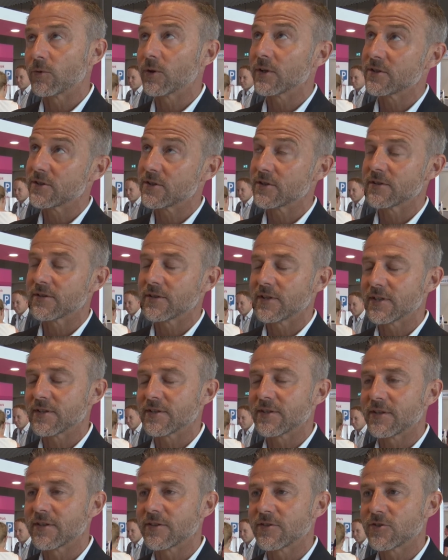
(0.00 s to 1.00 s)
well, it
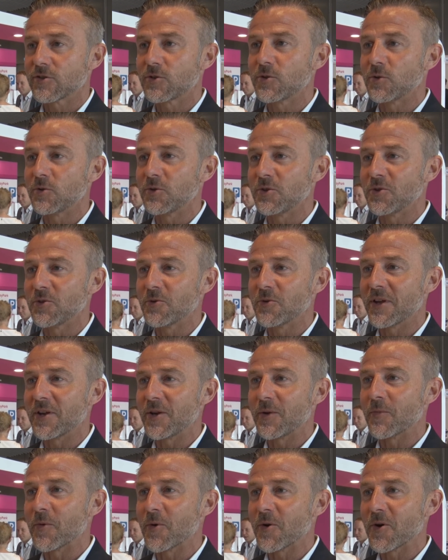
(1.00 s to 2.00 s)
isn't too new
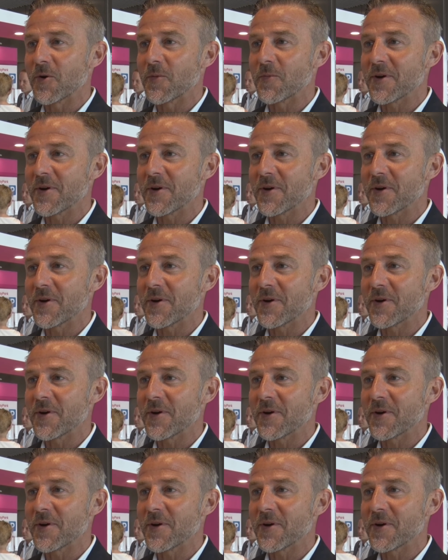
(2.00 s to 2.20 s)
anymore,